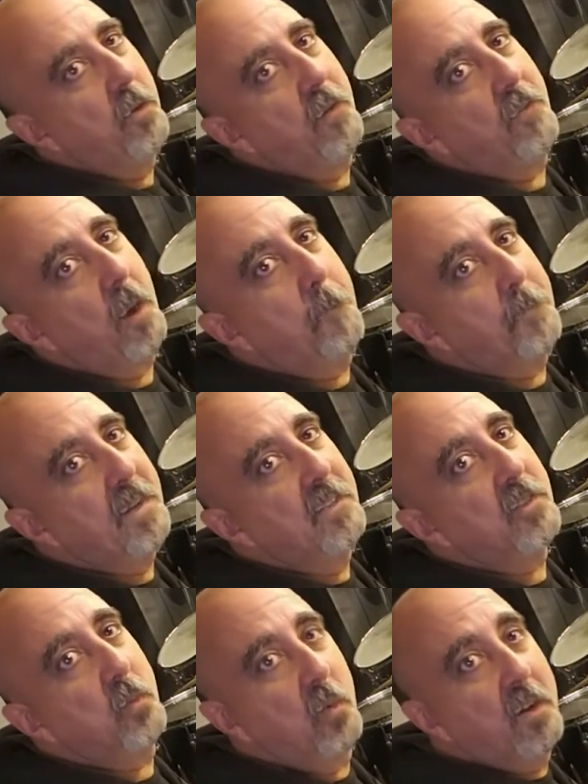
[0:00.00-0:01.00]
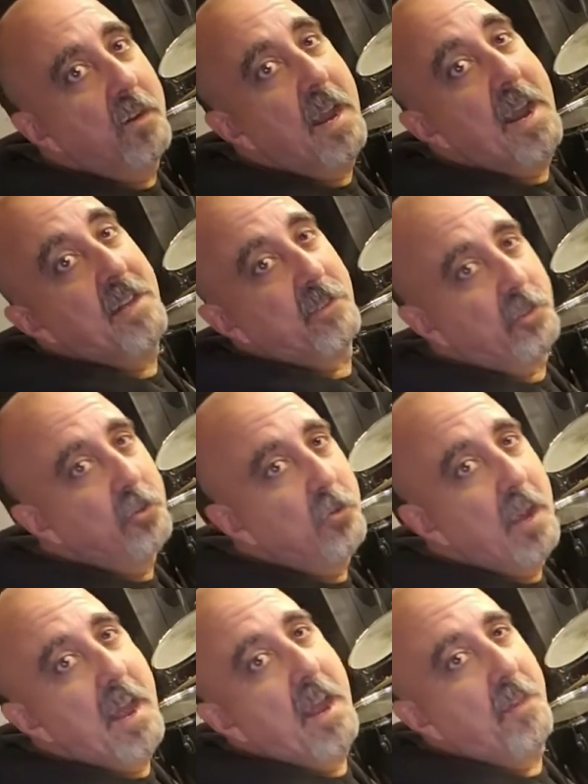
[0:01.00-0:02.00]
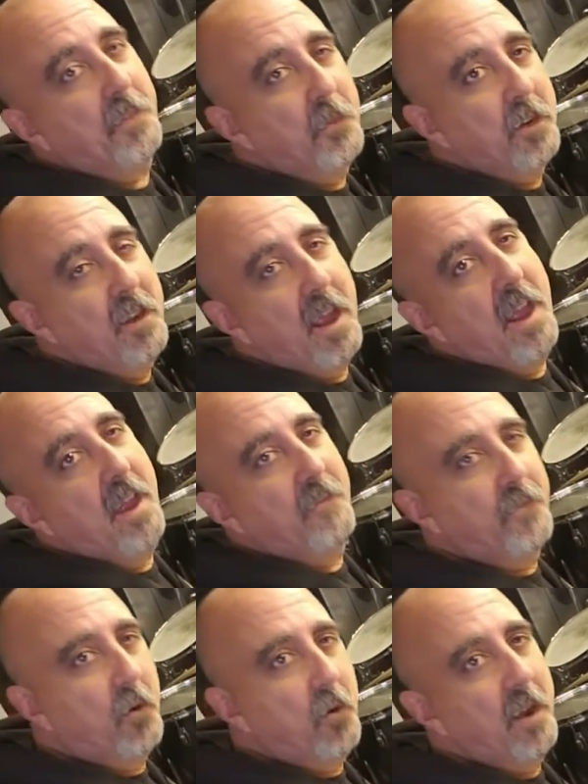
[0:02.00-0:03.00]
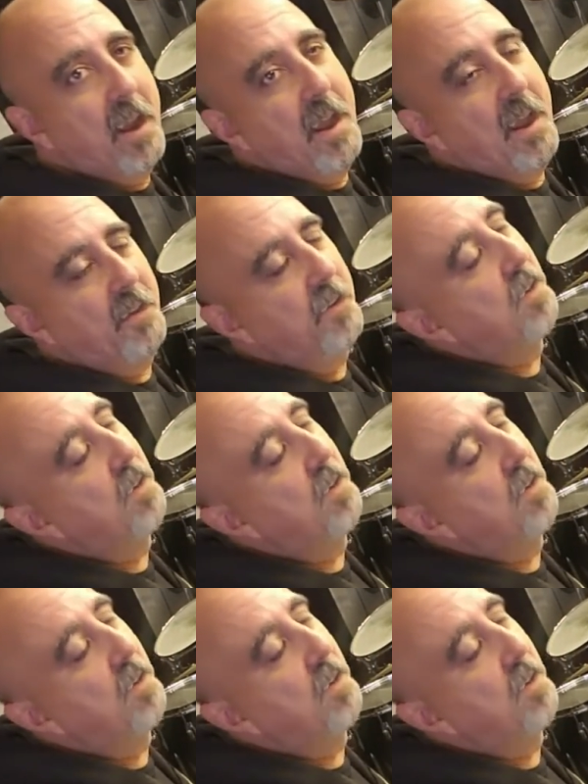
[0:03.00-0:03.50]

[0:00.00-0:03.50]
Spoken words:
You have upbeats, 1 and 2 and 3 and 4 and